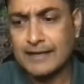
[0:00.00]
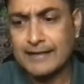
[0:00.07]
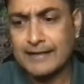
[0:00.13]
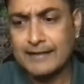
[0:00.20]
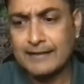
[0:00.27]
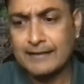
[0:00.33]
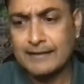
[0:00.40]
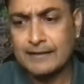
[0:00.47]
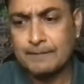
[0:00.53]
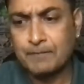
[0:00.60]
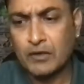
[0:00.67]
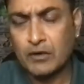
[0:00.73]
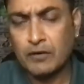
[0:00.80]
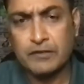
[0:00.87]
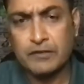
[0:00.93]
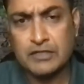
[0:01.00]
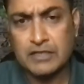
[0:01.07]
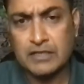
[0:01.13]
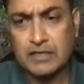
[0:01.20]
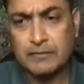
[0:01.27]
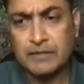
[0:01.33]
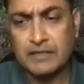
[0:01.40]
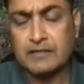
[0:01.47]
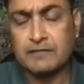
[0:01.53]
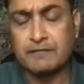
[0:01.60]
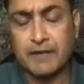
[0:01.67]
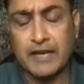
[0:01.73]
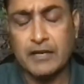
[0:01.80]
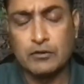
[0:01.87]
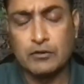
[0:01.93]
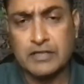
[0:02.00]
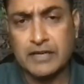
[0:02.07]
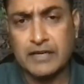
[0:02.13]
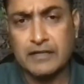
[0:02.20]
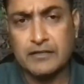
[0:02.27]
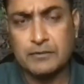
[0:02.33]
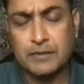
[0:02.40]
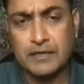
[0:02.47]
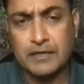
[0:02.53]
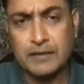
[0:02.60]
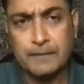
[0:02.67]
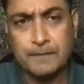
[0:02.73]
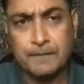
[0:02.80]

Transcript: side. And um, obviously, I mean, it's a very good side as well.